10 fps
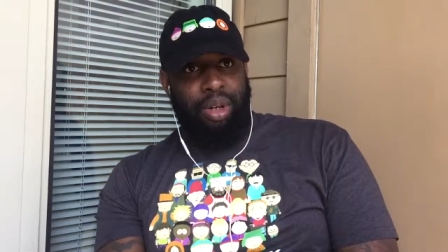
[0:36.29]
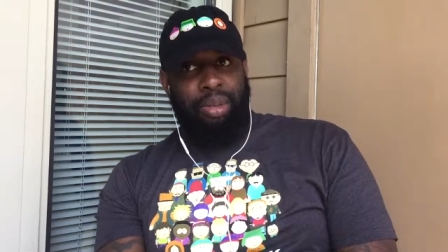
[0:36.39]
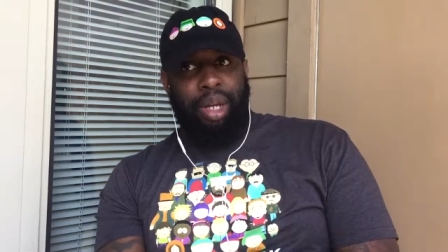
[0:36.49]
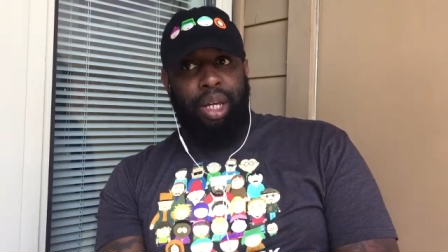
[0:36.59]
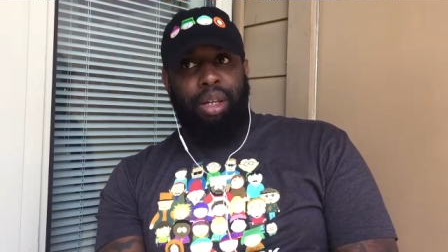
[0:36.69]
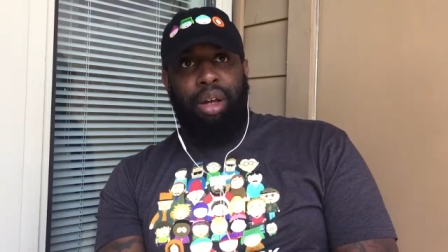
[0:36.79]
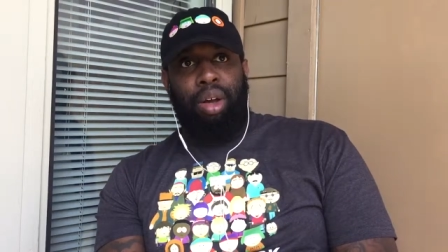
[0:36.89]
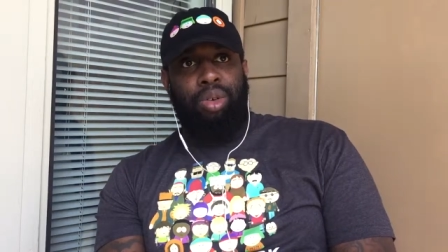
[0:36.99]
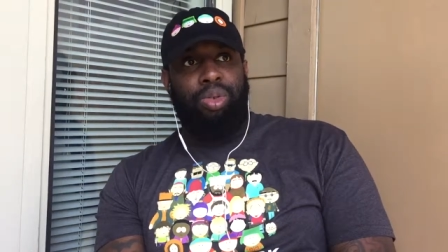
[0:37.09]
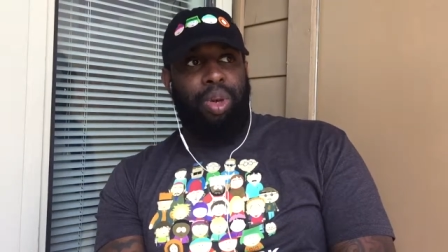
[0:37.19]
I'm like,
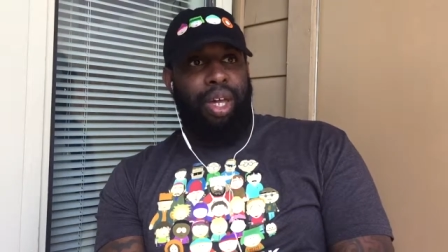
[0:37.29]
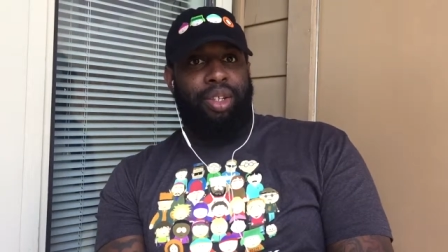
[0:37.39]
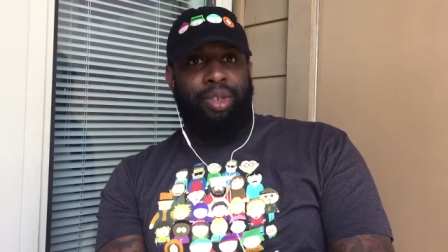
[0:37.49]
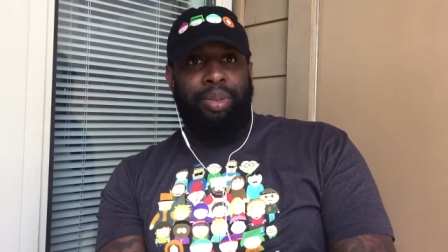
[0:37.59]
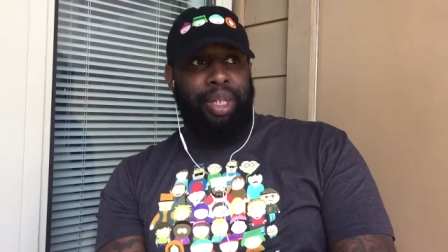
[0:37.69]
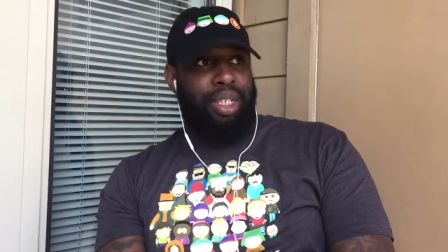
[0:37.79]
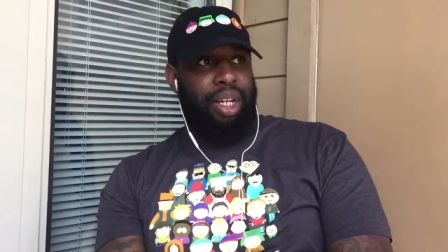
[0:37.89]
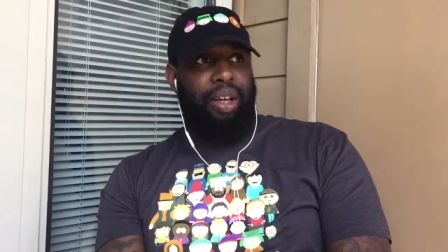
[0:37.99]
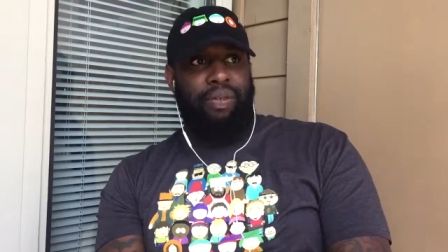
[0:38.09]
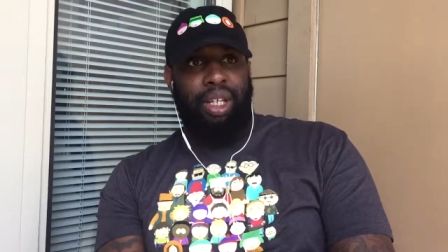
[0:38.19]
oh, you had two minutes
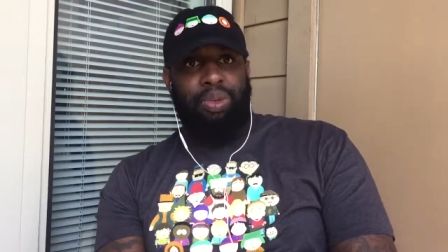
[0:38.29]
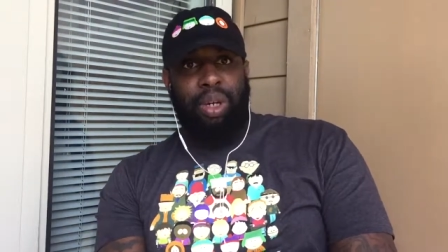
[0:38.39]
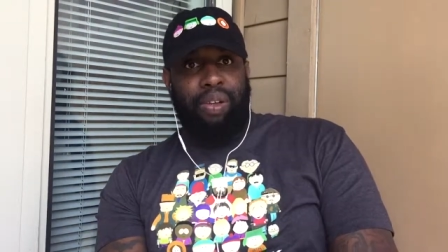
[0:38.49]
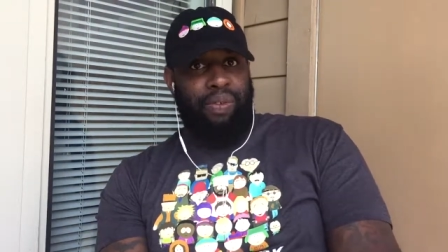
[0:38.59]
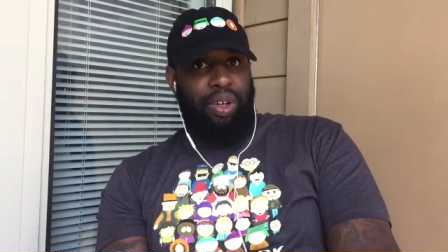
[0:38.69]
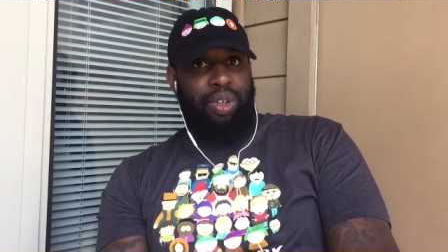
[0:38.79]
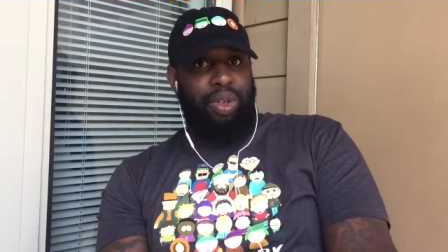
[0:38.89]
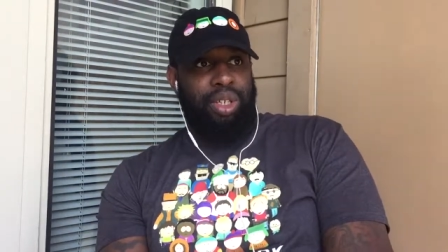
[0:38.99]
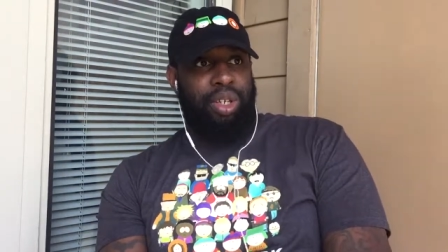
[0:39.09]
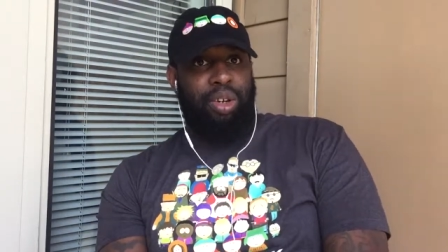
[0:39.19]
left. That's why the fuck you
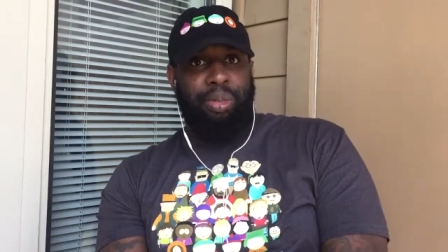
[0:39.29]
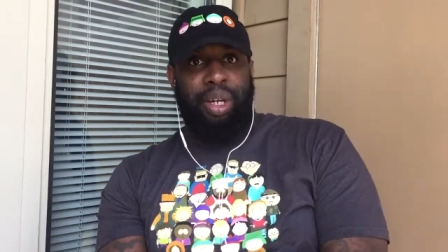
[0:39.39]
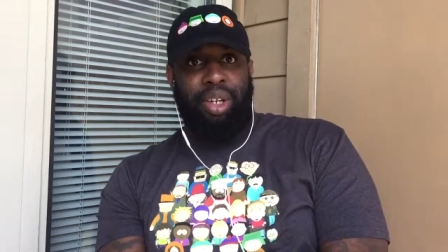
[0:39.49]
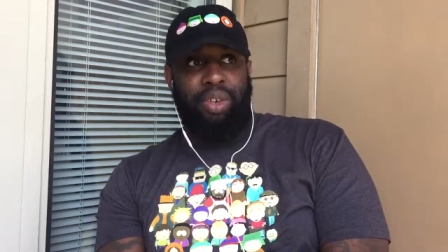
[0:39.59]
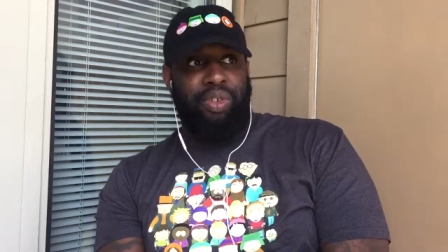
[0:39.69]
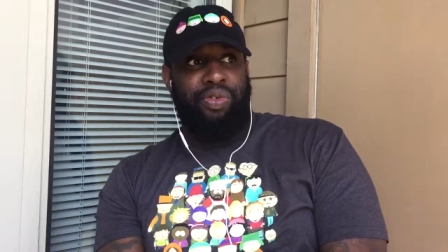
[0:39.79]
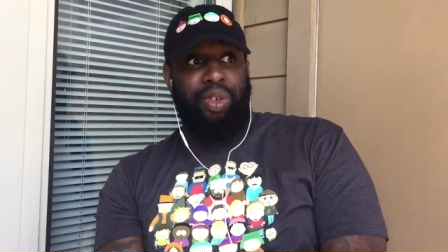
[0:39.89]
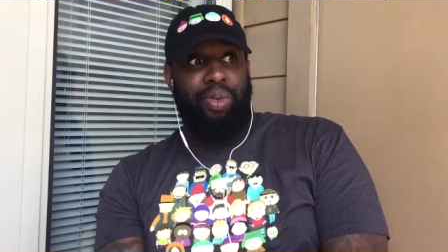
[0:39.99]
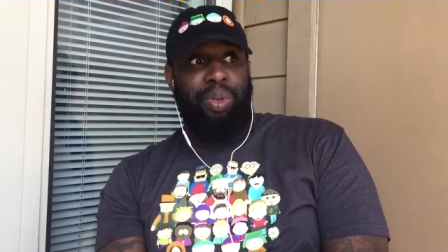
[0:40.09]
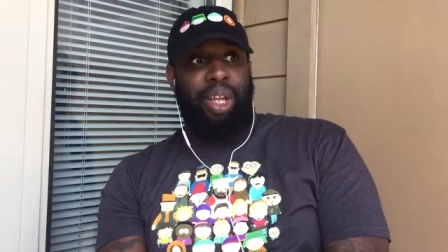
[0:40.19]
didn't talk about in your
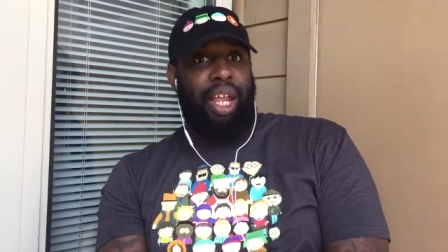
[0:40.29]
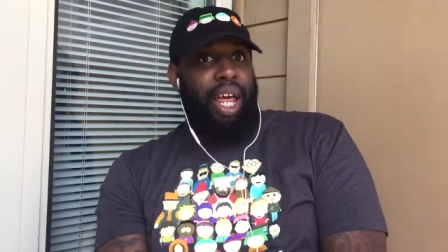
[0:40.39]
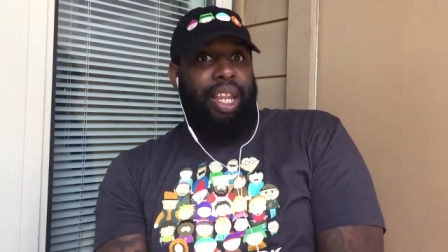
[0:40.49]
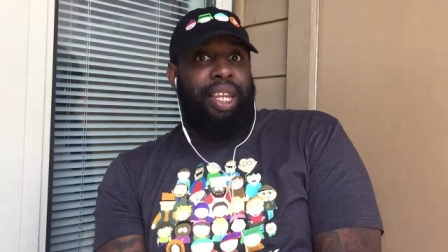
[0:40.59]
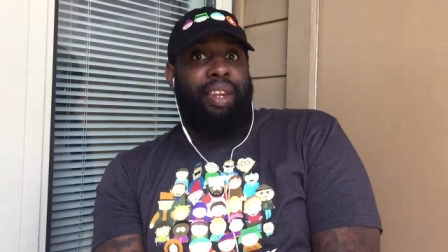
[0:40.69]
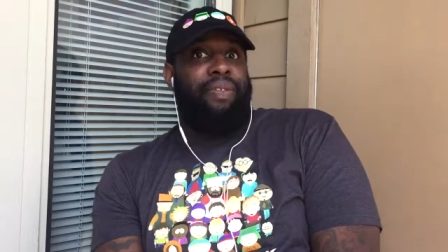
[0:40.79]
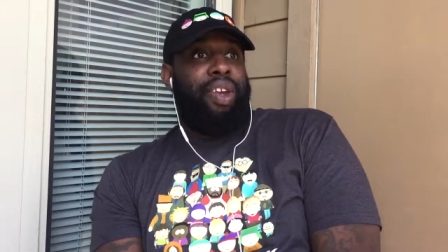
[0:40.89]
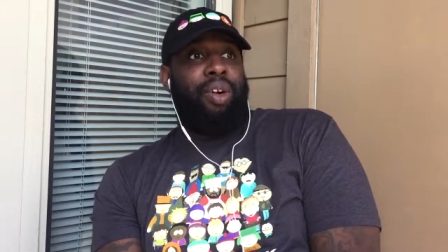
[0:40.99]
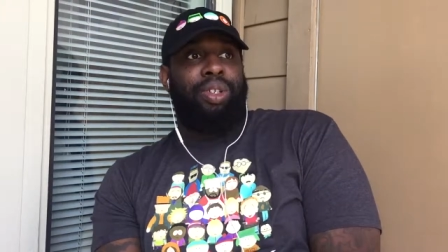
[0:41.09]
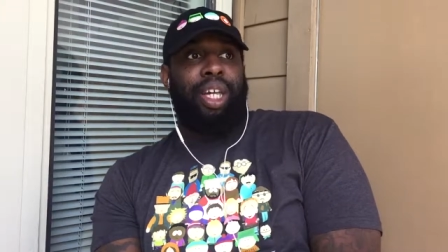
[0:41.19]
review. I didn't even
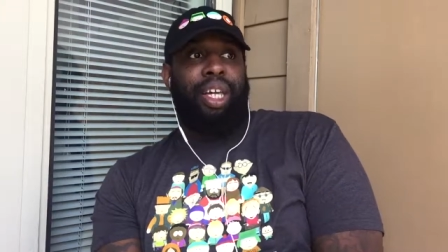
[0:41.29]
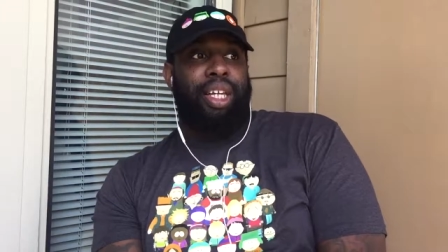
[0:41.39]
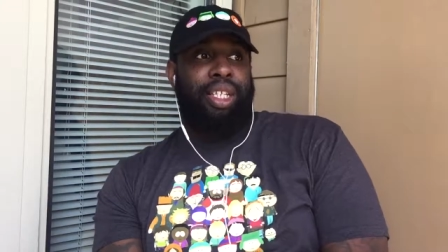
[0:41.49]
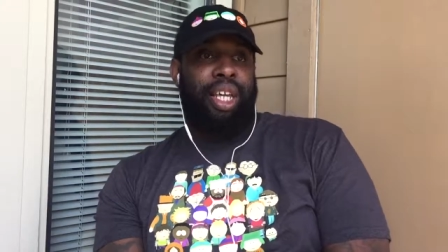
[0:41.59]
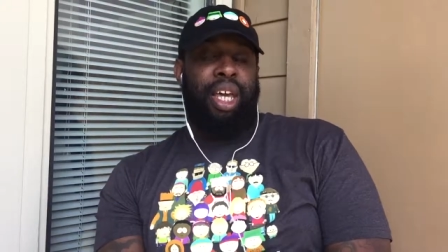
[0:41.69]
notice. I guess